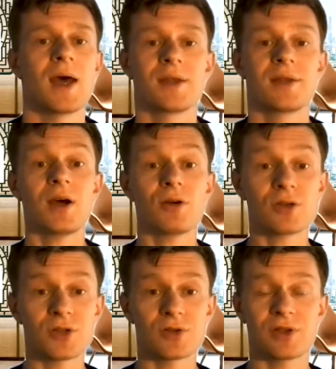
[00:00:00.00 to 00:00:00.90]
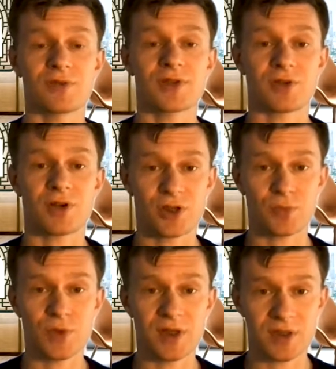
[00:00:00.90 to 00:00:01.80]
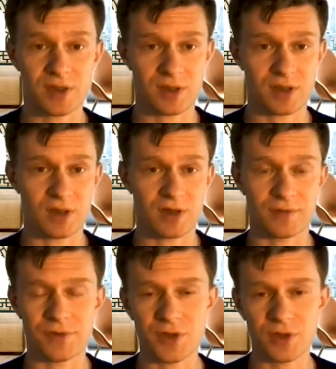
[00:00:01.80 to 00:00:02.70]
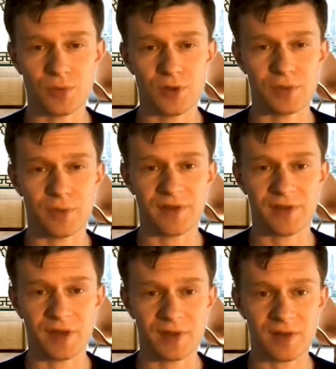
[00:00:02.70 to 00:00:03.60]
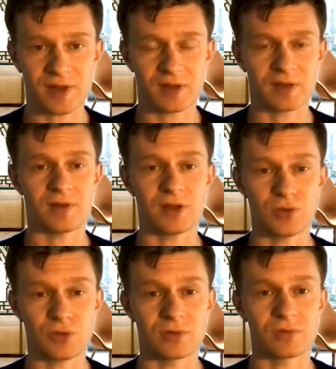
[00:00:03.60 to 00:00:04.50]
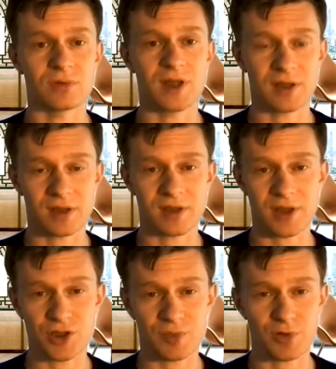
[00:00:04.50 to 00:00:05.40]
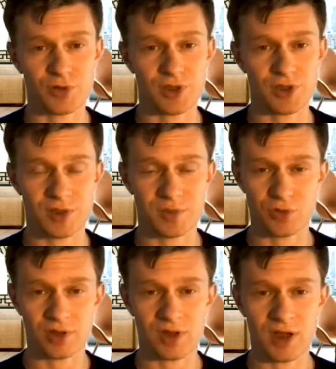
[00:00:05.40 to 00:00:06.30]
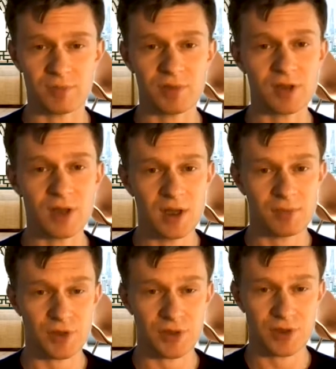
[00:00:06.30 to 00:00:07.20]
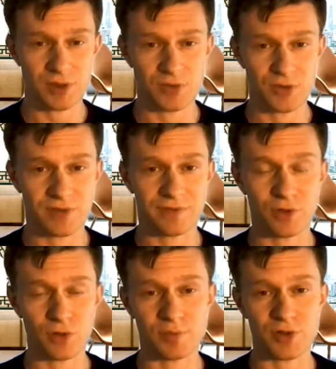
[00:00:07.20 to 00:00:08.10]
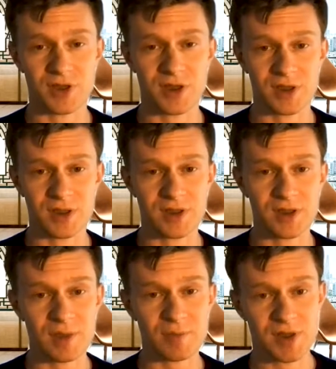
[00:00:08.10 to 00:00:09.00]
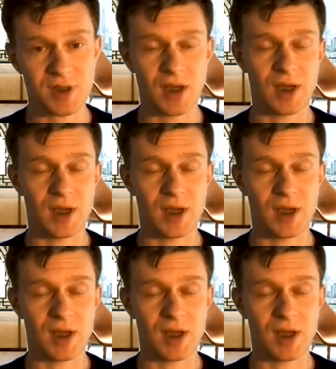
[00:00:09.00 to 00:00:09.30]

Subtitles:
There are also infrastructure wins. First of all, we think that the new data collection process is more reliable because it uses fewer processing steps